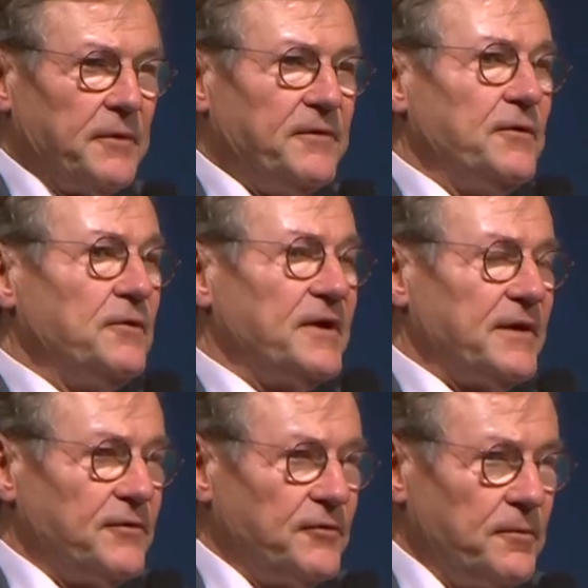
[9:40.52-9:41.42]
Now, if you look
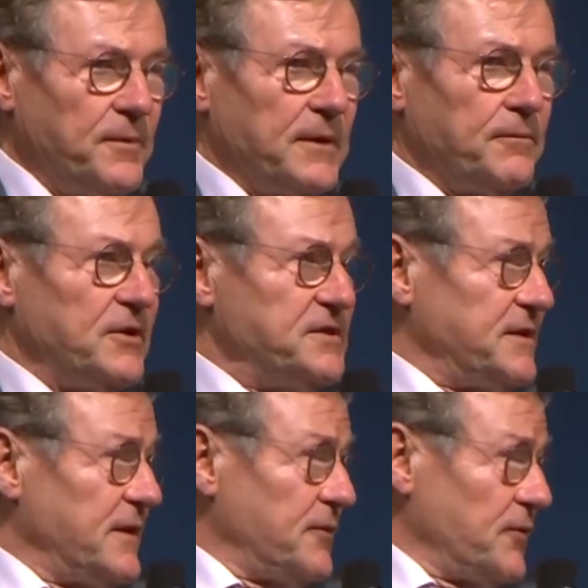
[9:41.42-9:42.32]
at the European
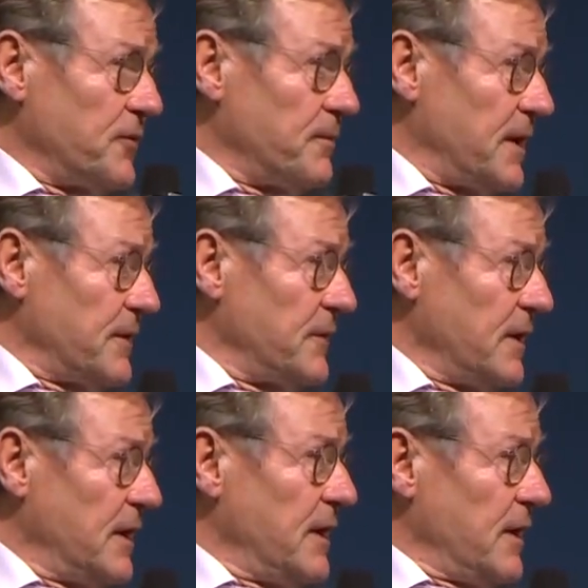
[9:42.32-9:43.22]
budget and talk about
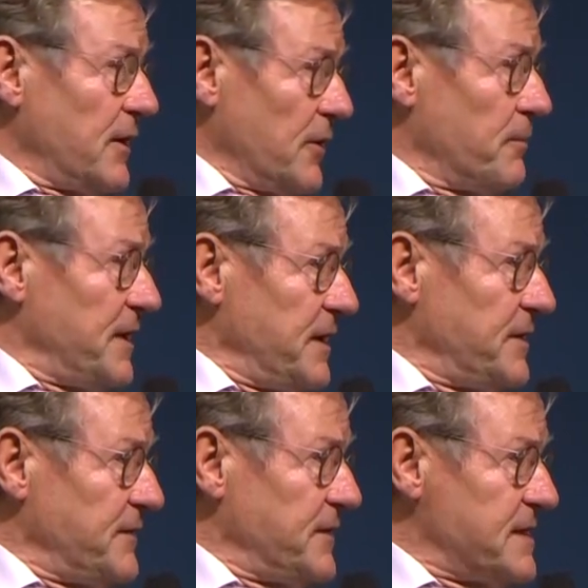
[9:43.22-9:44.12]

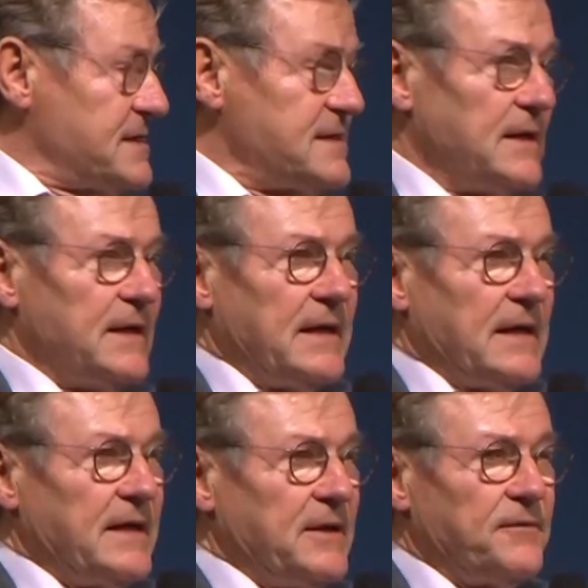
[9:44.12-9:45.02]
competitiveness,
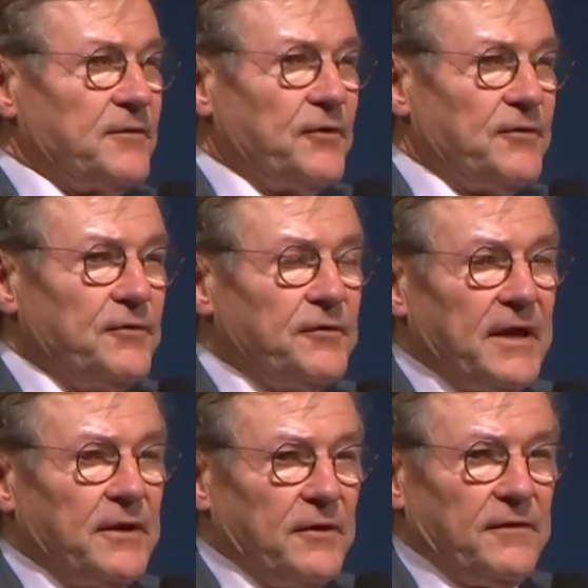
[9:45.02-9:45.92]
then of course you
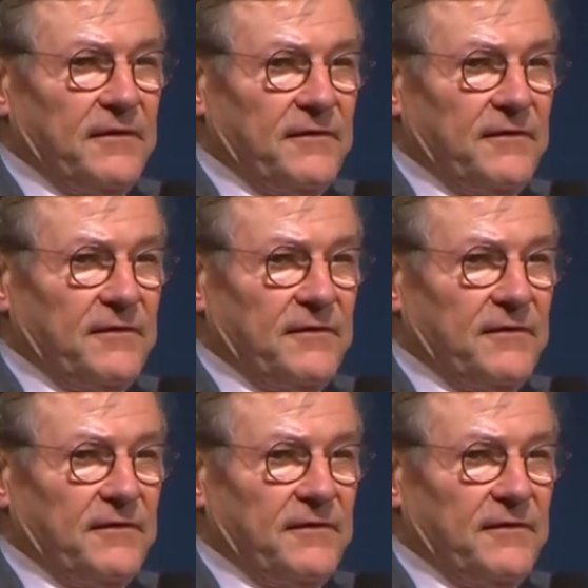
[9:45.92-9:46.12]
cannot